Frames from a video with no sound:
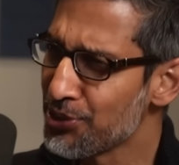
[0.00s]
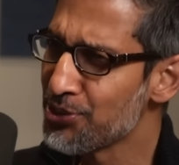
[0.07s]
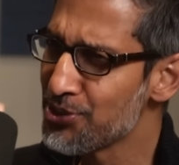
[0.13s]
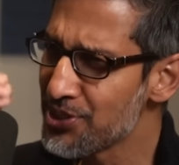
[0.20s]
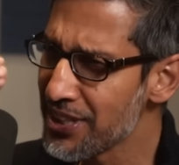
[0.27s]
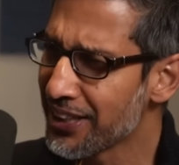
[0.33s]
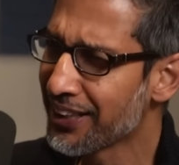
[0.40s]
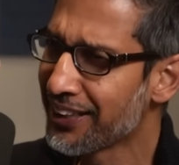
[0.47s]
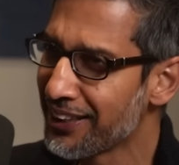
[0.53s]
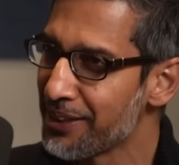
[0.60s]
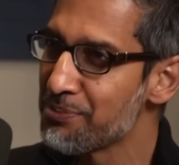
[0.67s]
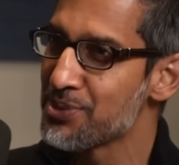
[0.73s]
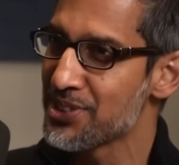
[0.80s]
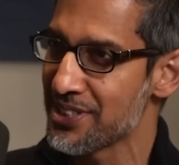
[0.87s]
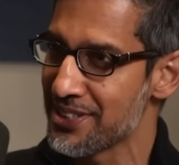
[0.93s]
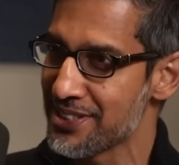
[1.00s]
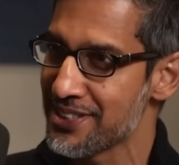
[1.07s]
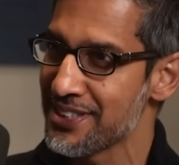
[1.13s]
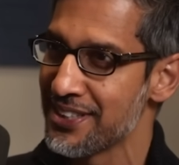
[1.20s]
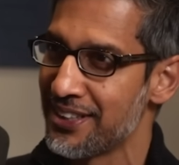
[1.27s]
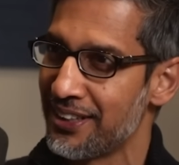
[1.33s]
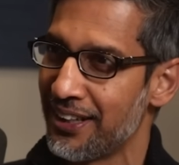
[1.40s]
you see
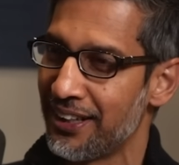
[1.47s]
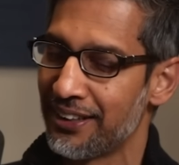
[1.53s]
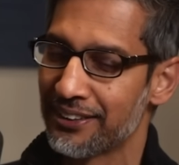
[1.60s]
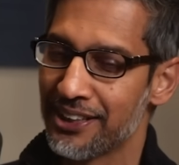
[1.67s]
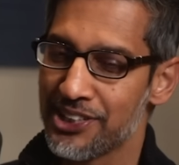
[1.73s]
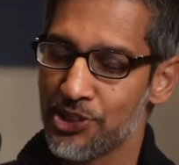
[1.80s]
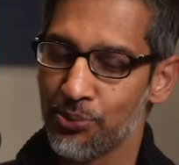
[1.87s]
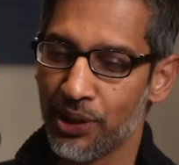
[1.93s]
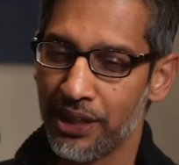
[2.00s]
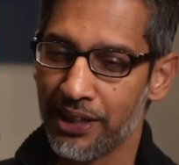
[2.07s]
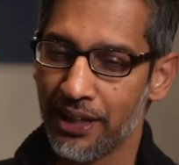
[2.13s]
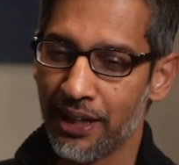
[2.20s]
glimpses. That's why